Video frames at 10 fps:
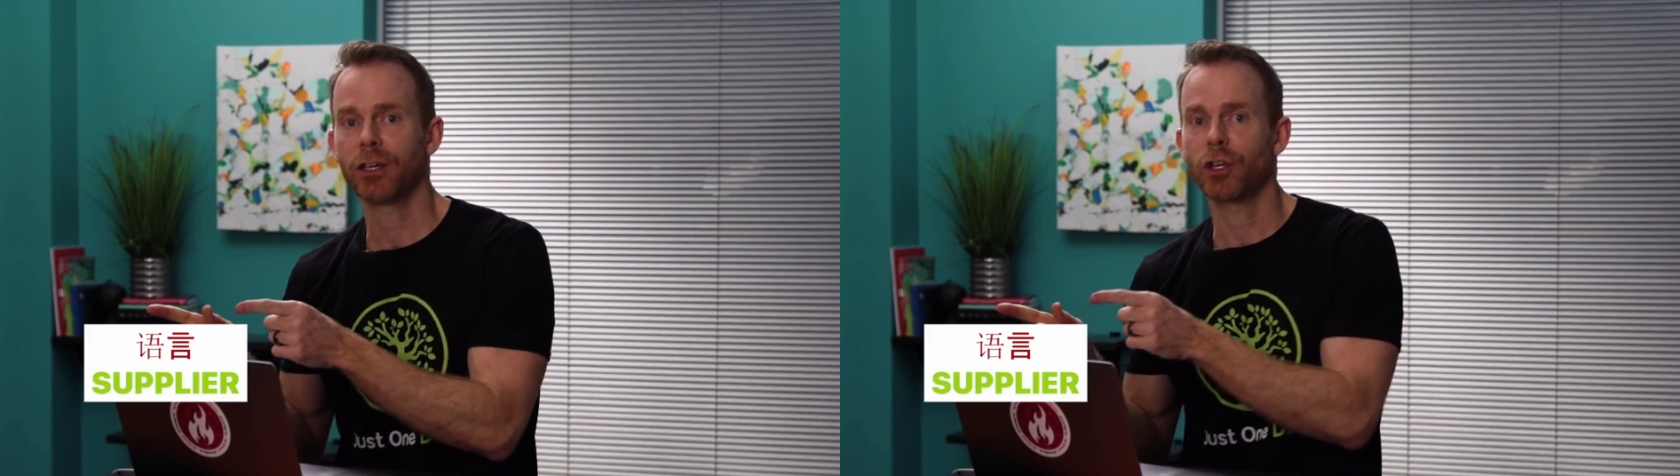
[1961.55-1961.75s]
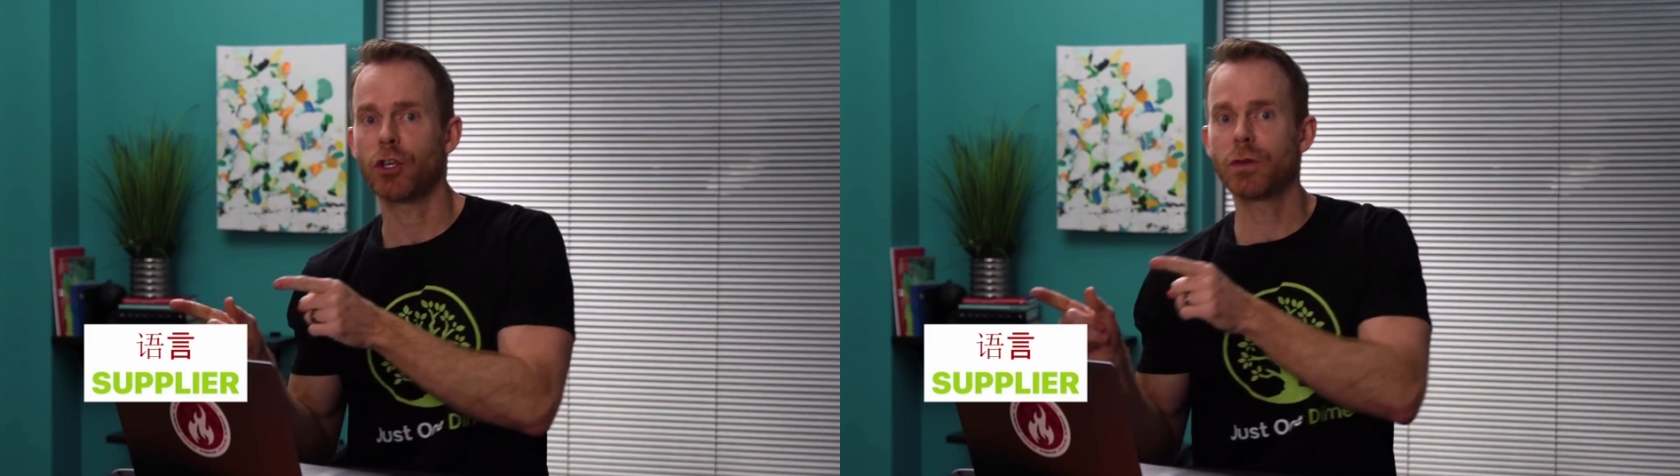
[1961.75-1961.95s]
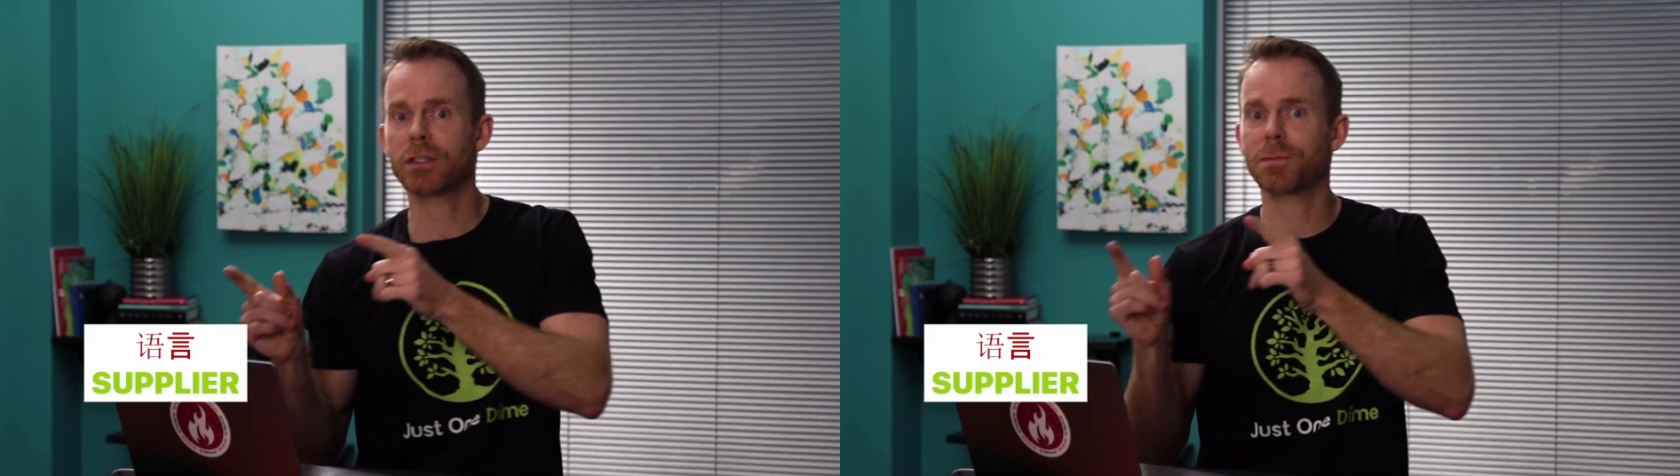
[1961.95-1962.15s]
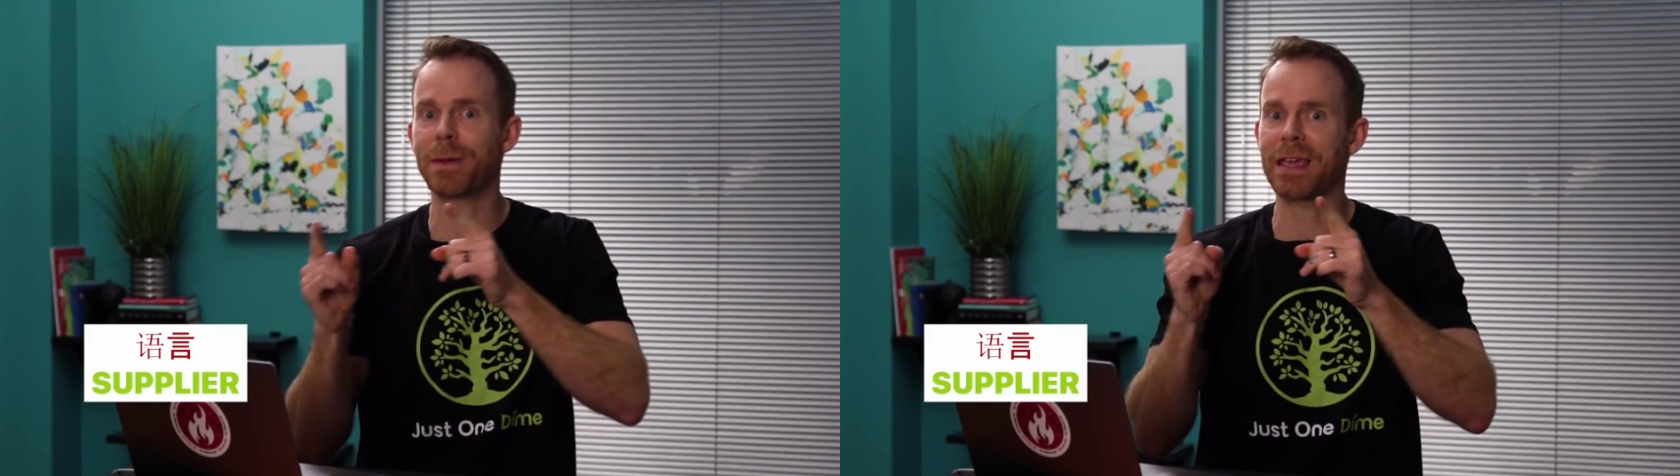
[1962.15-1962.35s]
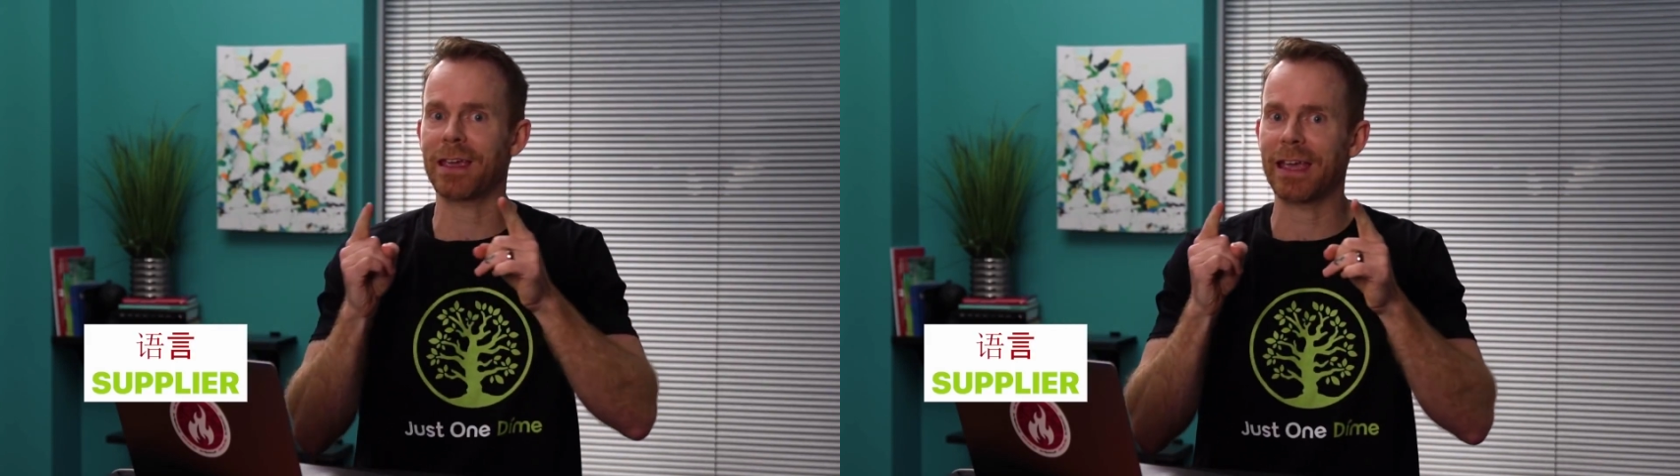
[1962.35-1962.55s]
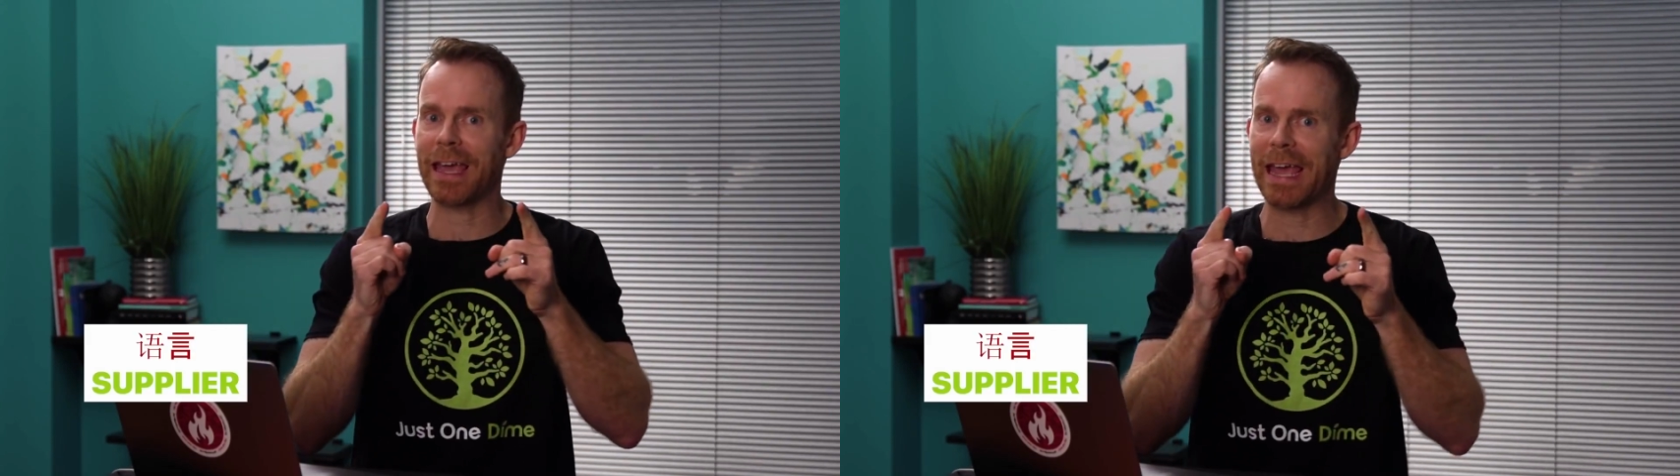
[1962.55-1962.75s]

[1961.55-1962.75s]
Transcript: You speak